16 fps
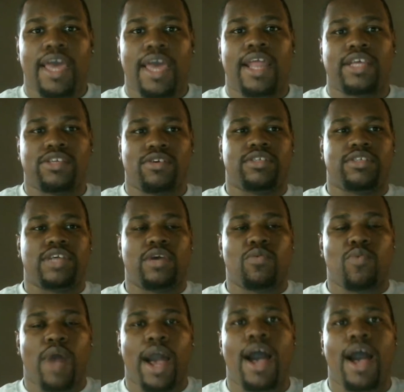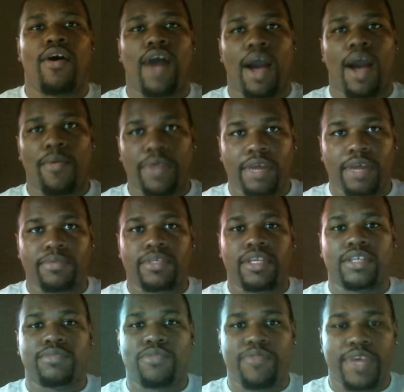and that's gonna say, wow, I want to come see
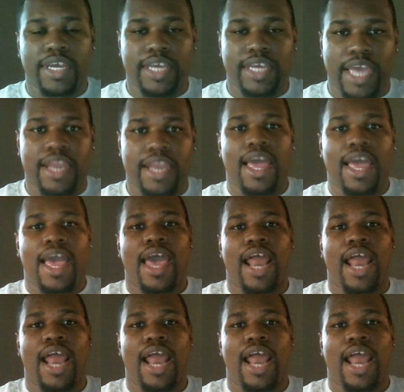this movie again,